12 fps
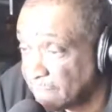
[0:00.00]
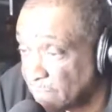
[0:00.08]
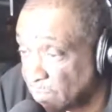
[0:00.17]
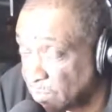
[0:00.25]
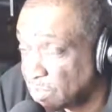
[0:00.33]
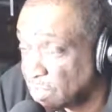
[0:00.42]

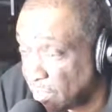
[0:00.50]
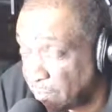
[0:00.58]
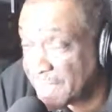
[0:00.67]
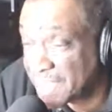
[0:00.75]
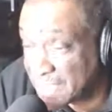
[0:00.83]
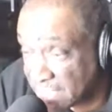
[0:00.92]
When you talk
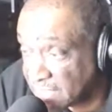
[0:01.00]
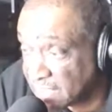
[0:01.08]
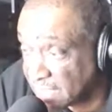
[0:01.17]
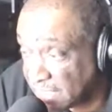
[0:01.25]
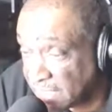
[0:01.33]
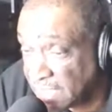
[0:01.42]
about a
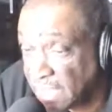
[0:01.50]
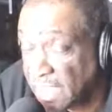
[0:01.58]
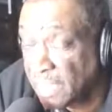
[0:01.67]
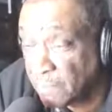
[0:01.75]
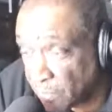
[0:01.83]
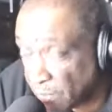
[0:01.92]
sissy,
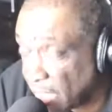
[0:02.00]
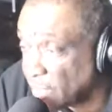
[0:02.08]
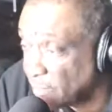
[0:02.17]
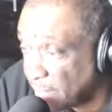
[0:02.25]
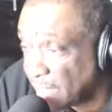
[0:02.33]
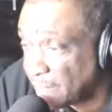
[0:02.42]
Barack
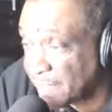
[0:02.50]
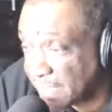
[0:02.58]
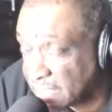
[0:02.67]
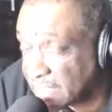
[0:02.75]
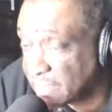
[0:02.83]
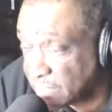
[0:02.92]
Obama
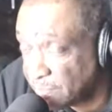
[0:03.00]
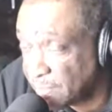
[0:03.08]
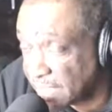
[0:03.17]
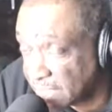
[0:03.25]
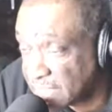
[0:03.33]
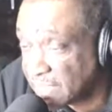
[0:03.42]
is, to
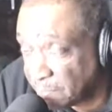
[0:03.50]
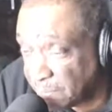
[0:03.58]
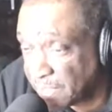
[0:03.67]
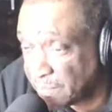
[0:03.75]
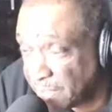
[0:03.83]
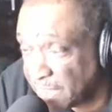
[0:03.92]
me, is the
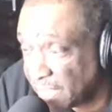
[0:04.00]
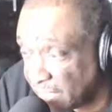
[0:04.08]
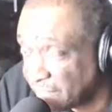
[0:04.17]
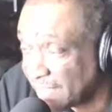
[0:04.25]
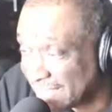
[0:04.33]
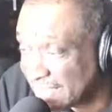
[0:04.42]
epitome
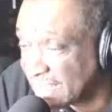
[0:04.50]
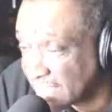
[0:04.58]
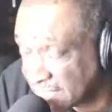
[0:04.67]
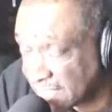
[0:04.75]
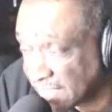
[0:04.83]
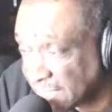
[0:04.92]
of a
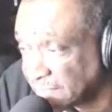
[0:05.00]
sissy.